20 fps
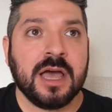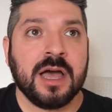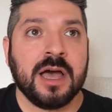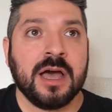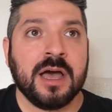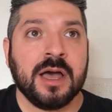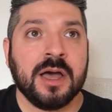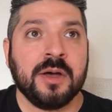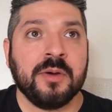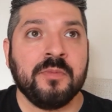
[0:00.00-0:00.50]

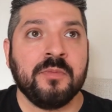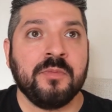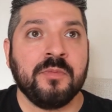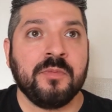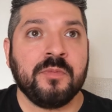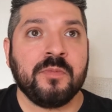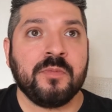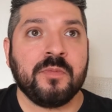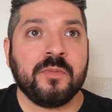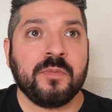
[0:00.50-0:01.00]

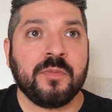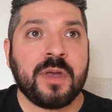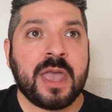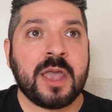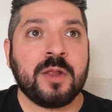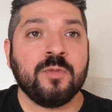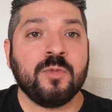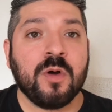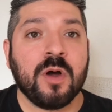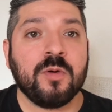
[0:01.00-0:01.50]
Um,
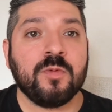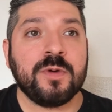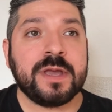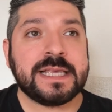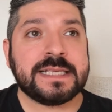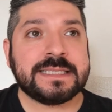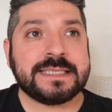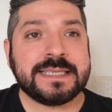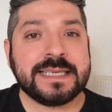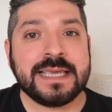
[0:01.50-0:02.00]
and what
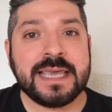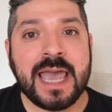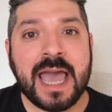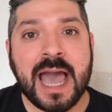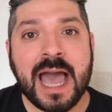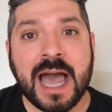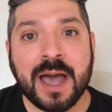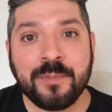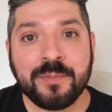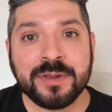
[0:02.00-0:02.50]
we see
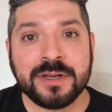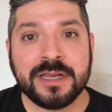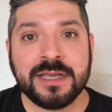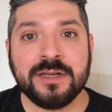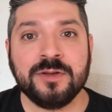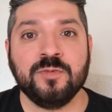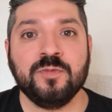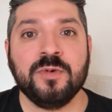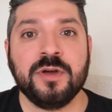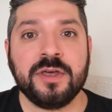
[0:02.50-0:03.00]

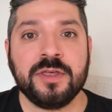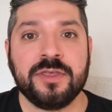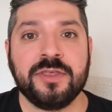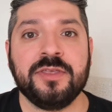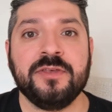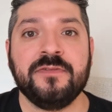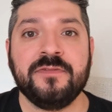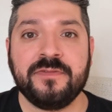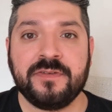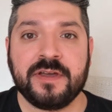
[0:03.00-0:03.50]
happening
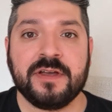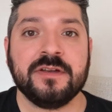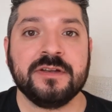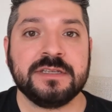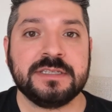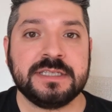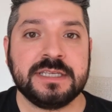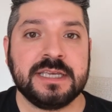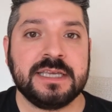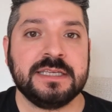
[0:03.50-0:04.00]
with the
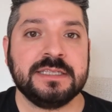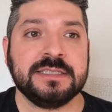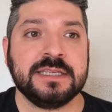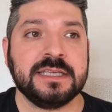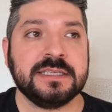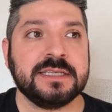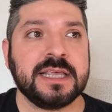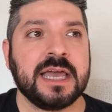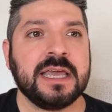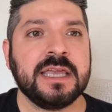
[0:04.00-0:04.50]
Pharisees
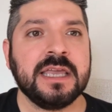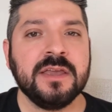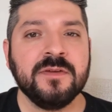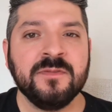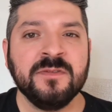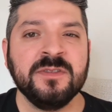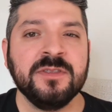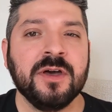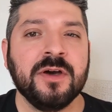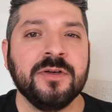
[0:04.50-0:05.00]
is that
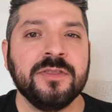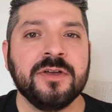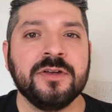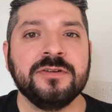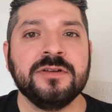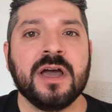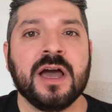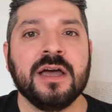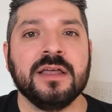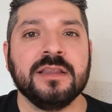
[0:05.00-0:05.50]
even though
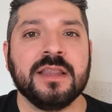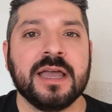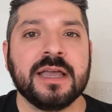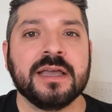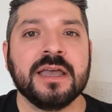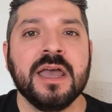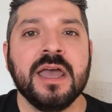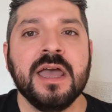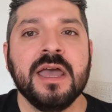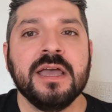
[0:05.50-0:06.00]
they're not
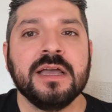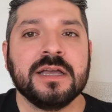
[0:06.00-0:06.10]
like